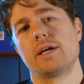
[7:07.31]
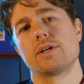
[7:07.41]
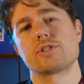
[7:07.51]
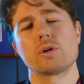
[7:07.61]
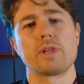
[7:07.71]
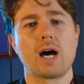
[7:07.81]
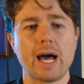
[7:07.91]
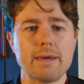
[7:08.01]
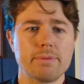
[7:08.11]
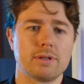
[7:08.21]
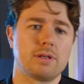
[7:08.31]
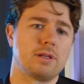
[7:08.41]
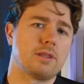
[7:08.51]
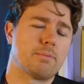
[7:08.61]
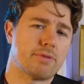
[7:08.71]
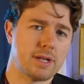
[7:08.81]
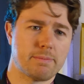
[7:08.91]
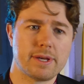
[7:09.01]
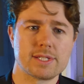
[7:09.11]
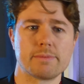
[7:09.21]
So the hype, the print
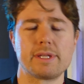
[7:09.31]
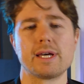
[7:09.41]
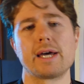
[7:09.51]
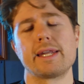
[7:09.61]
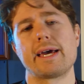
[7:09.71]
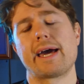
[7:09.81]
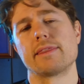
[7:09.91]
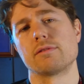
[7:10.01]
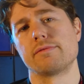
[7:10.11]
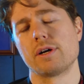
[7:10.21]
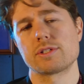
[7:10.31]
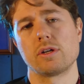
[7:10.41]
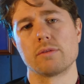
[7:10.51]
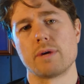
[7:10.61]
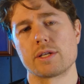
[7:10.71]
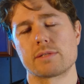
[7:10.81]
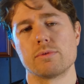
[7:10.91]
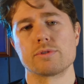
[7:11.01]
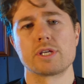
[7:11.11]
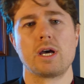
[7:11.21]
appears to be done, and the reverse holo Master
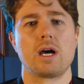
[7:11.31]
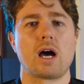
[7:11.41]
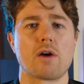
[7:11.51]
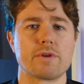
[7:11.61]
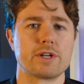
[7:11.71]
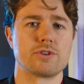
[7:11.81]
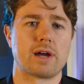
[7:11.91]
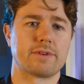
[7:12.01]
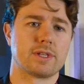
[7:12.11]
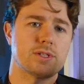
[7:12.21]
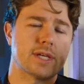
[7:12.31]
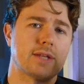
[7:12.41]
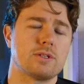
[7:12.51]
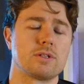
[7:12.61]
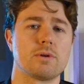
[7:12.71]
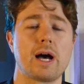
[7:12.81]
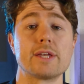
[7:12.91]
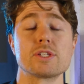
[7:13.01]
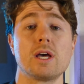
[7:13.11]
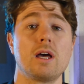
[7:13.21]
Balls are really driving this set to new heights.